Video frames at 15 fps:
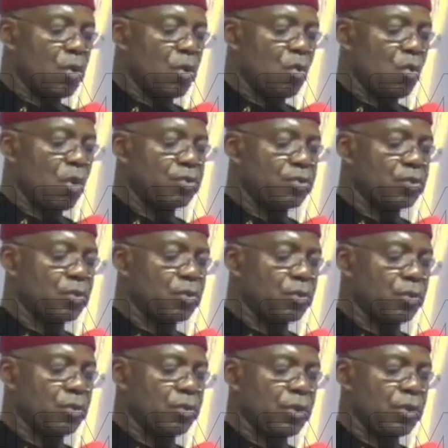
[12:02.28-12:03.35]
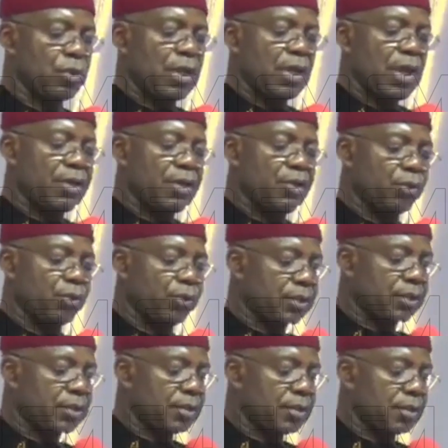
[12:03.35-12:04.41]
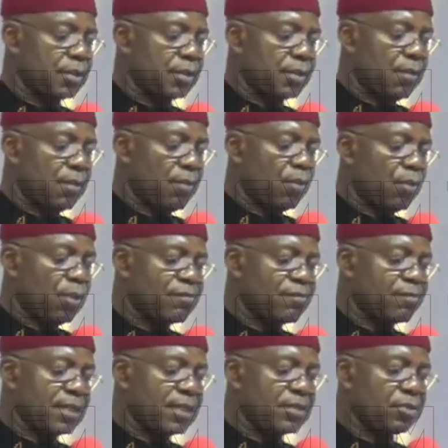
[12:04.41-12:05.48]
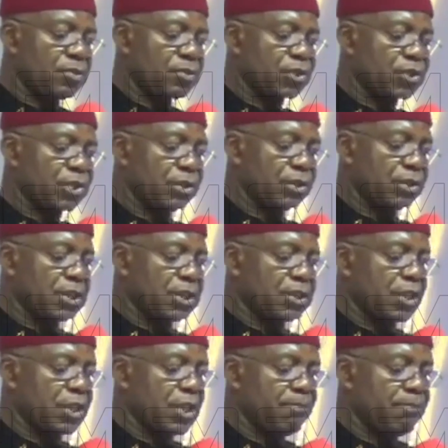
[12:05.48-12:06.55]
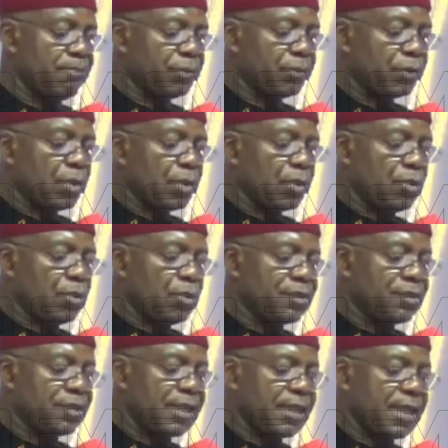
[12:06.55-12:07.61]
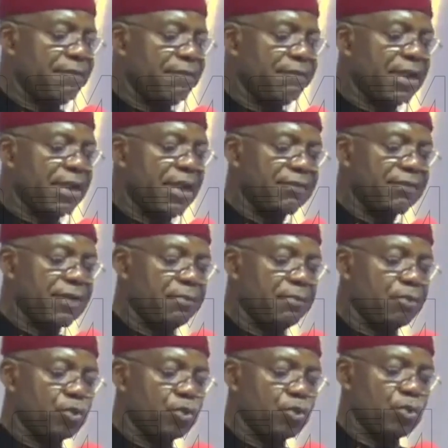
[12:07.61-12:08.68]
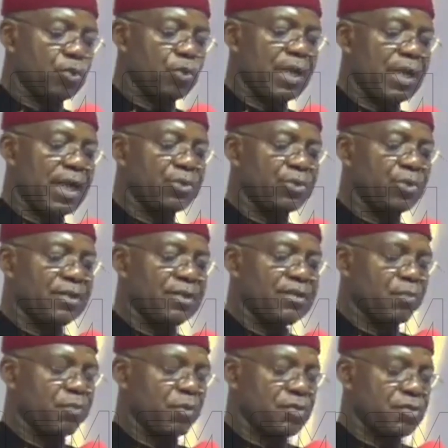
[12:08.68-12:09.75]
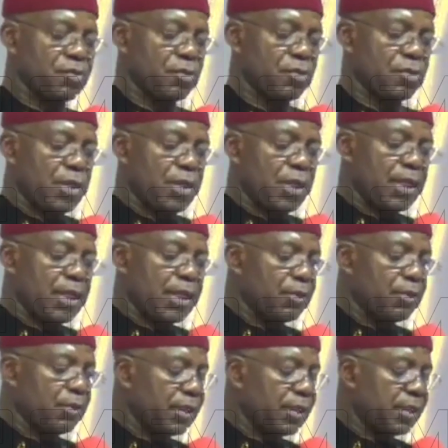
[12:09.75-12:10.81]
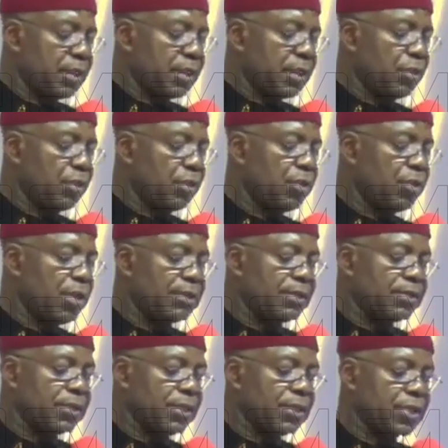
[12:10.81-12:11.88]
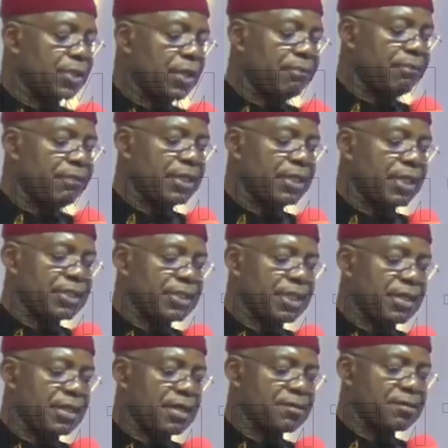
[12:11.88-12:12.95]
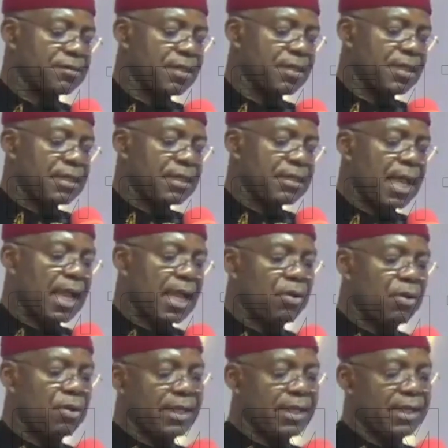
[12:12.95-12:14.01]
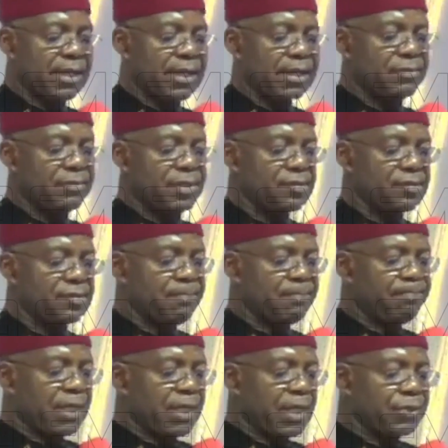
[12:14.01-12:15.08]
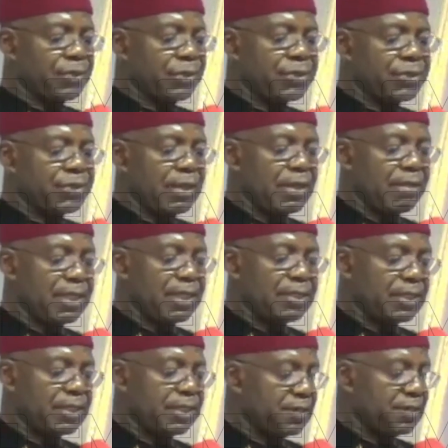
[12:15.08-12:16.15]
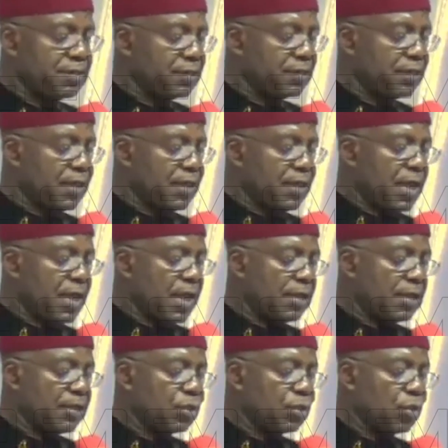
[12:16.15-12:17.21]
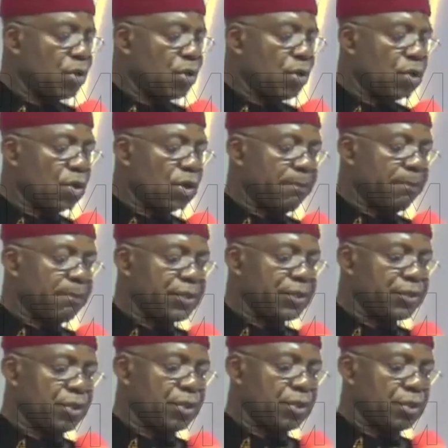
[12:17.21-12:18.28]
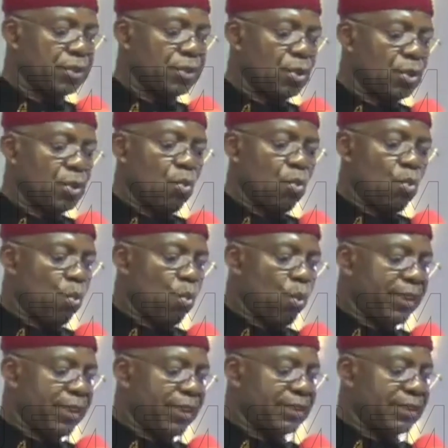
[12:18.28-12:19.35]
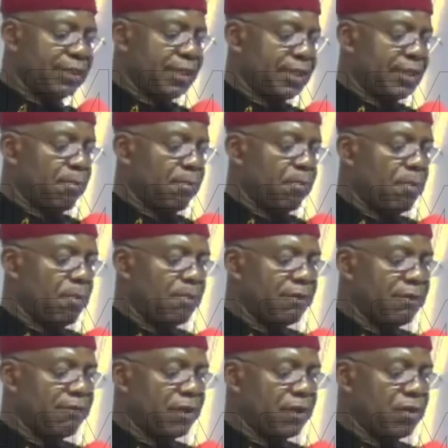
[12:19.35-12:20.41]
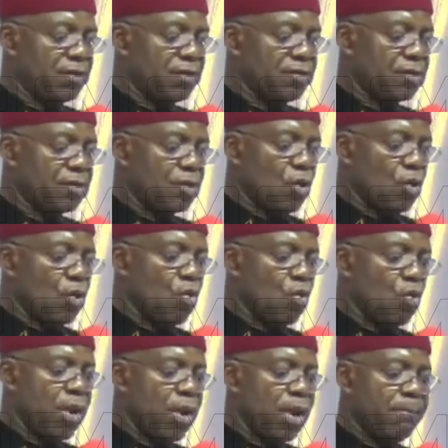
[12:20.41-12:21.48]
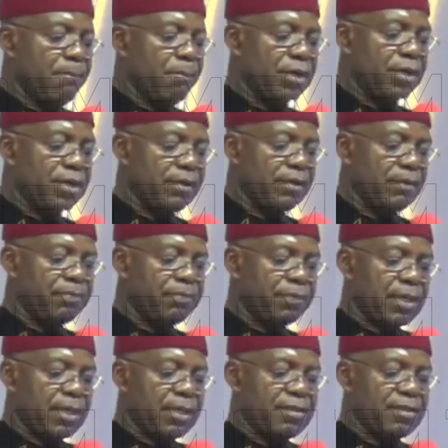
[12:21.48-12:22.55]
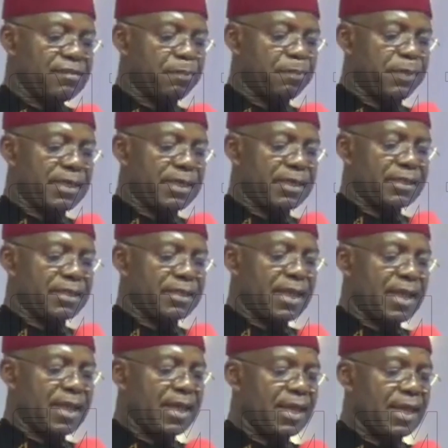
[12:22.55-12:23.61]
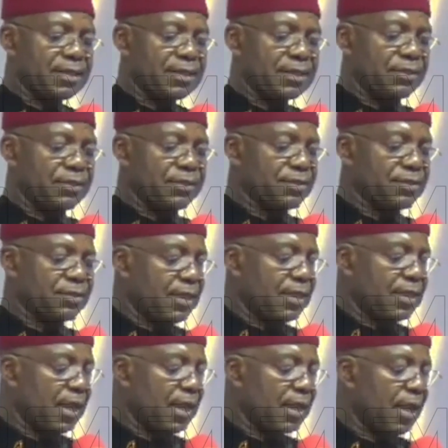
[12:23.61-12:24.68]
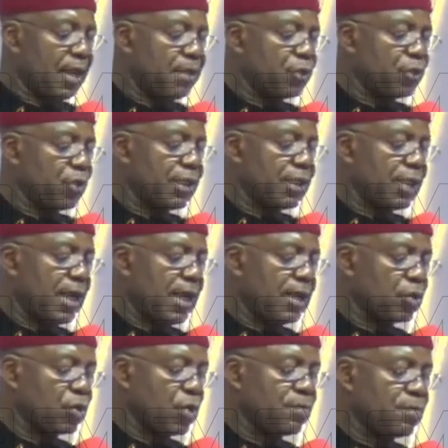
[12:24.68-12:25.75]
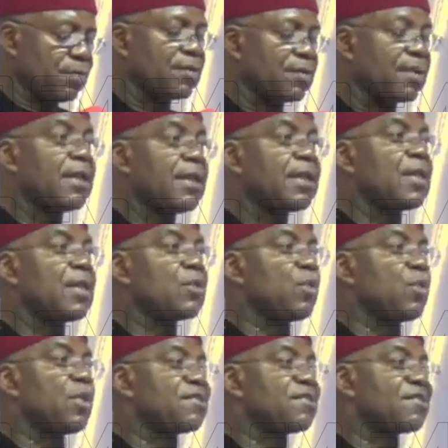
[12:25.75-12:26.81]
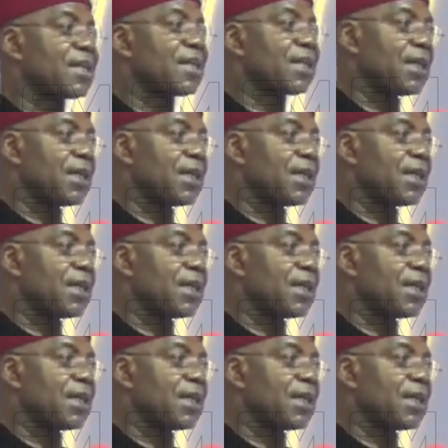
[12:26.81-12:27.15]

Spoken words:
what to do and do it. We expect you to teach them using every available tool at your disposal, including new and traditional media channels, town hall engagements, educational materials, and thorough collaboration with public figures who embody the spirit and attitudes that capture the outcomes that we seek.